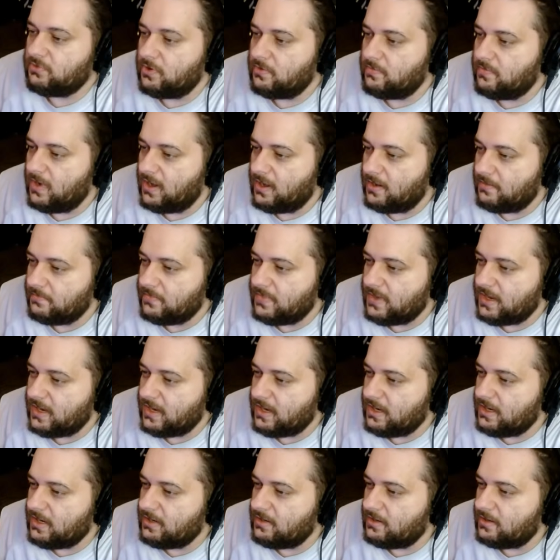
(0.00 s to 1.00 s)
robot
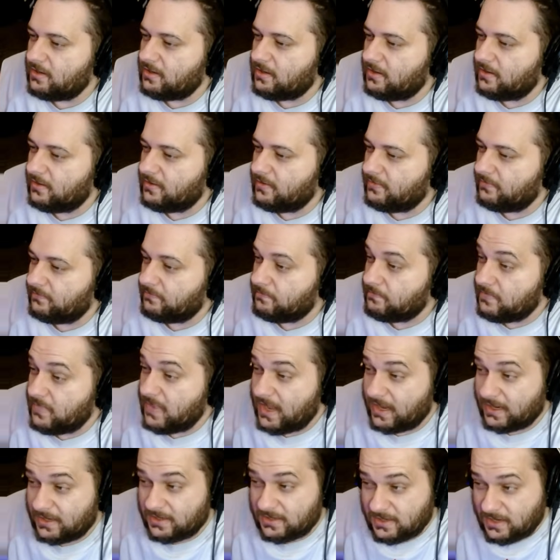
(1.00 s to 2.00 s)
made of
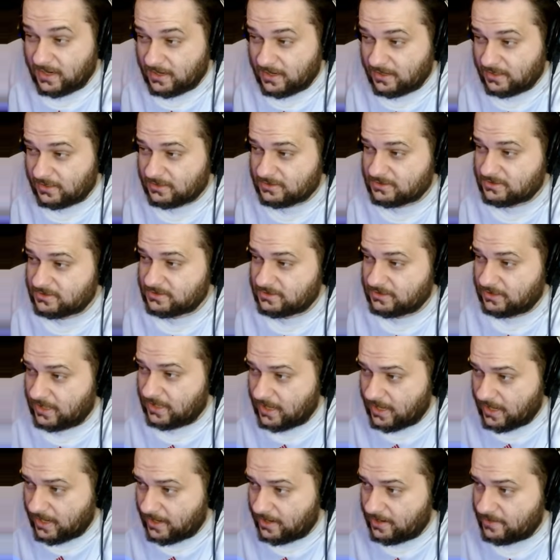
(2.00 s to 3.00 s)
magnetic
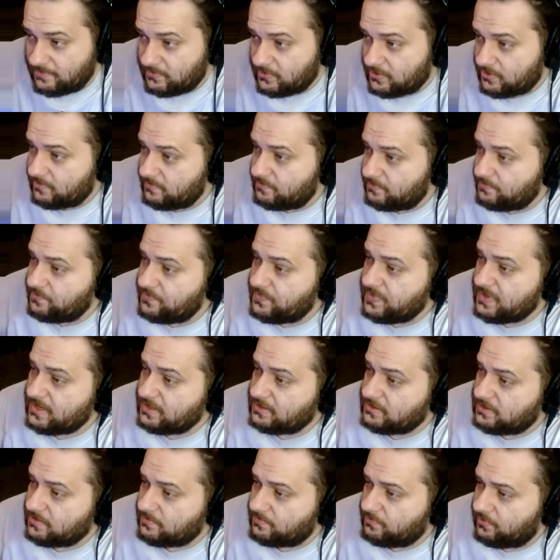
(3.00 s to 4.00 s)
slime could be
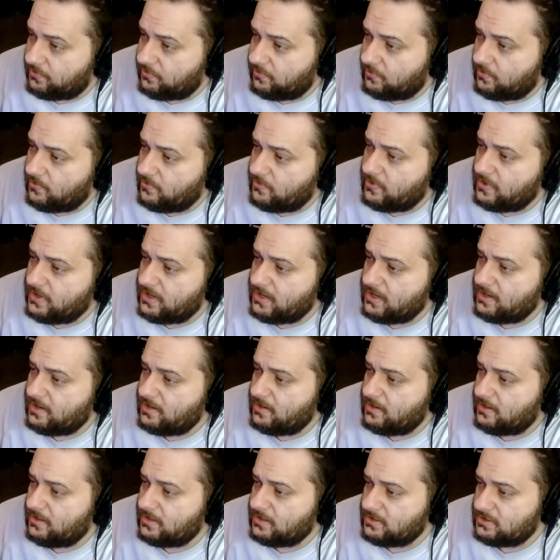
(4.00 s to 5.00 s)

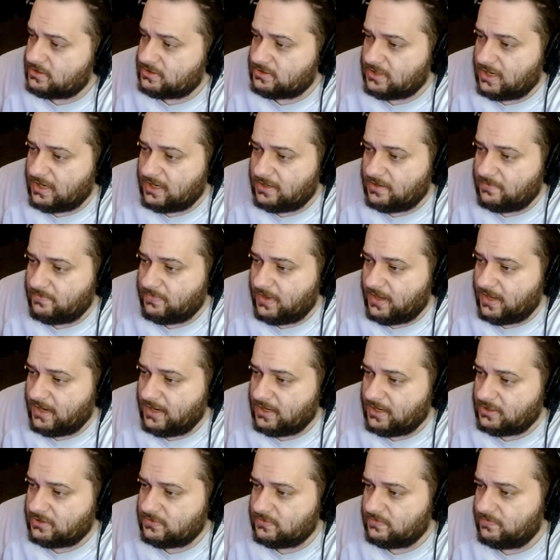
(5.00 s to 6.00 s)
deployed inside the
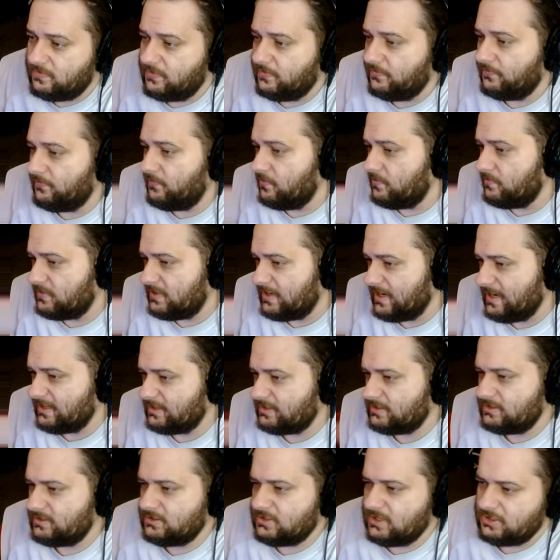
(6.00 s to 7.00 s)
body to perform
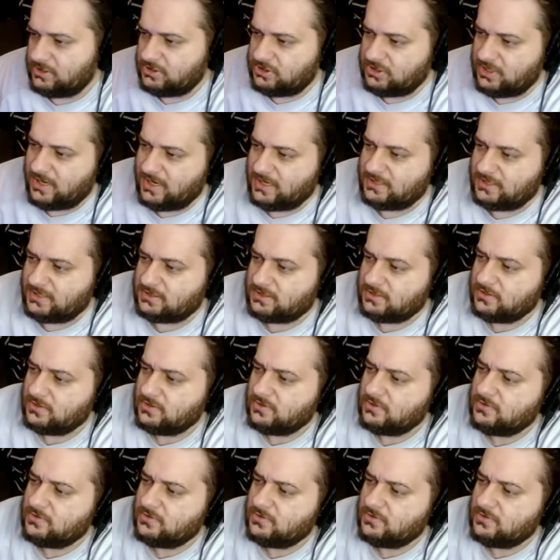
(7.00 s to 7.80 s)
tasks such as